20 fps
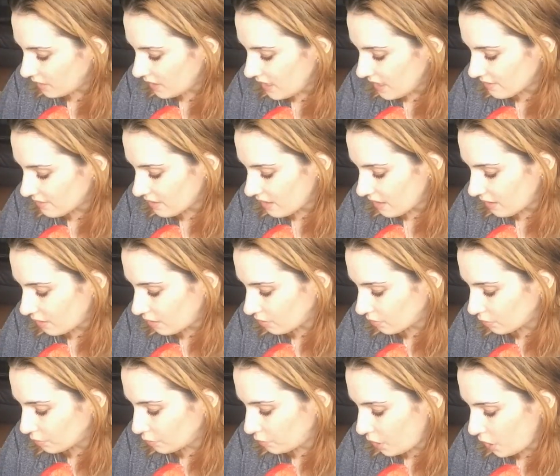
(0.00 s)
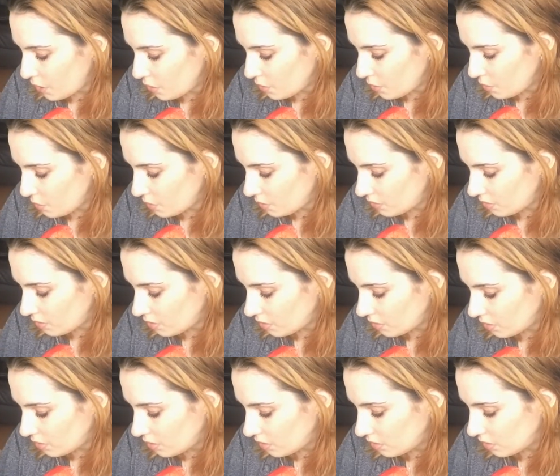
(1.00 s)
Yeah, it's like rose
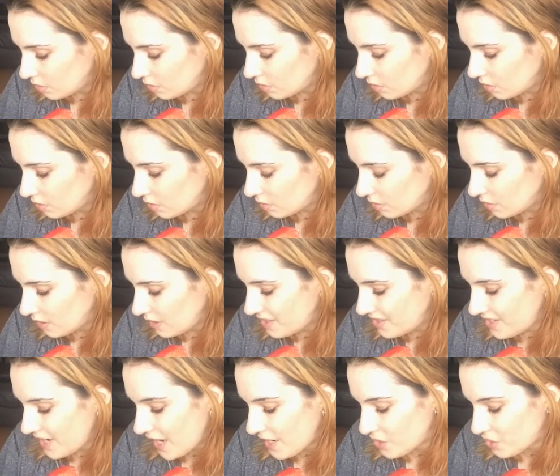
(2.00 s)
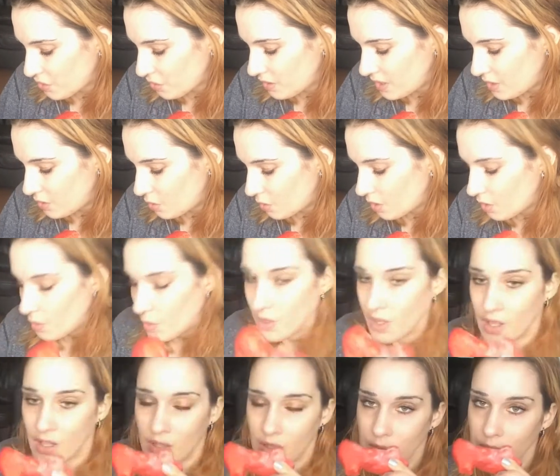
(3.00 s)
and tangerine oil.
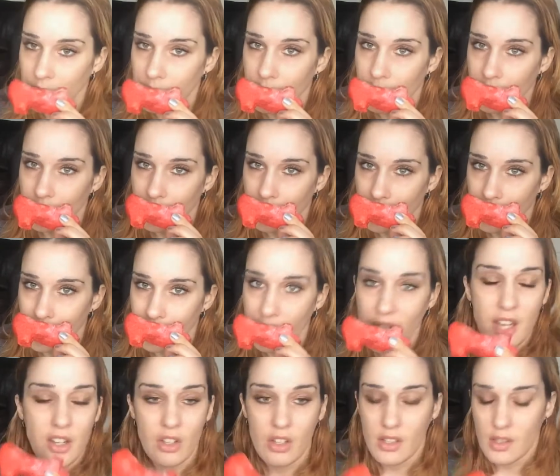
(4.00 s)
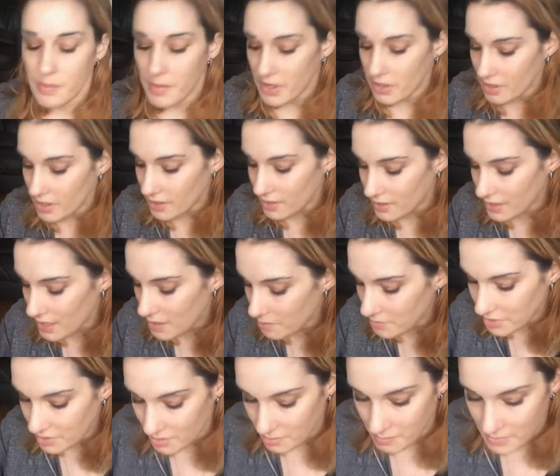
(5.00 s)
It just smells like
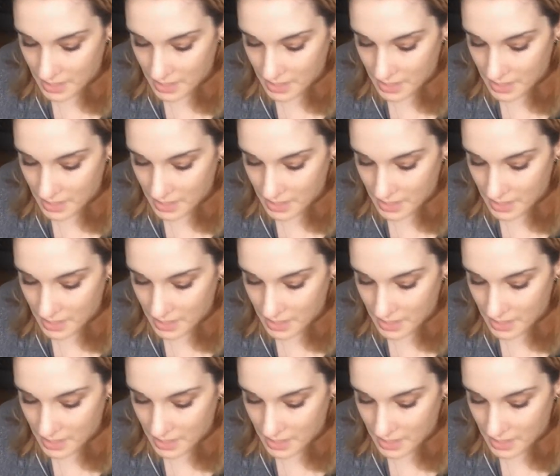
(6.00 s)
cinnamon to